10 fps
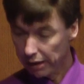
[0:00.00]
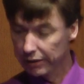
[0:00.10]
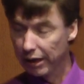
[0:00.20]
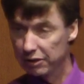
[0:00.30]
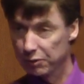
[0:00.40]

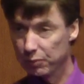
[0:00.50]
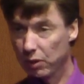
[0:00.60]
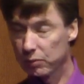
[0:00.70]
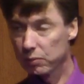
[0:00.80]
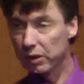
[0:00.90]
And that's
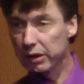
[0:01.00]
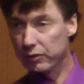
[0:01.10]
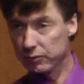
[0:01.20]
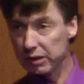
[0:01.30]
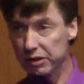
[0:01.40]
probably
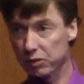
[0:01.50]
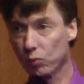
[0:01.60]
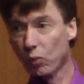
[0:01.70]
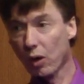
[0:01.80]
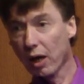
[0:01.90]
a
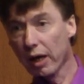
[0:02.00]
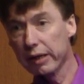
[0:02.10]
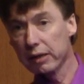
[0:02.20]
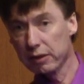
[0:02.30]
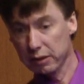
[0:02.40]
reason
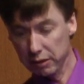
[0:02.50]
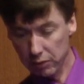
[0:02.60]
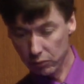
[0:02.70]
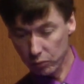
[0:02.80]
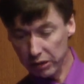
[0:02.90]
why
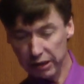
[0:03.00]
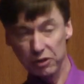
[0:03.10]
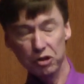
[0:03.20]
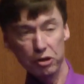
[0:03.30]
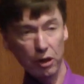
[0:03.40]
we
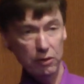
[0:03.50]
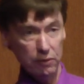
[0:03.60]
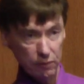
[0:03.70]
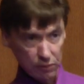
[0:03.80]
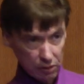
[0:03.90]
can
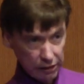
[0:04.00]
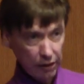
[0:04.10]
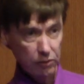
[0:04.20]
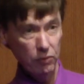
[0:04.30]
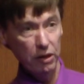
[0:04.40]
start
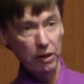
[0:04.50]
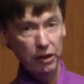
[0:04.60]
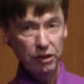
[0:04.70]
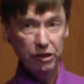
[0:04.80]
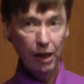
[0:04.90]
getting rid of
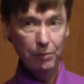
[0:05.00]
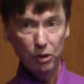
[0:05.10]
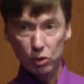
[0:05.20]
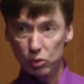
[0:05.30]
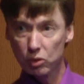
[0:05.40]
the
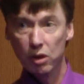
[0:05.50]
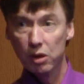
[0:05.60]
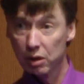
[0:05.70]
taboo.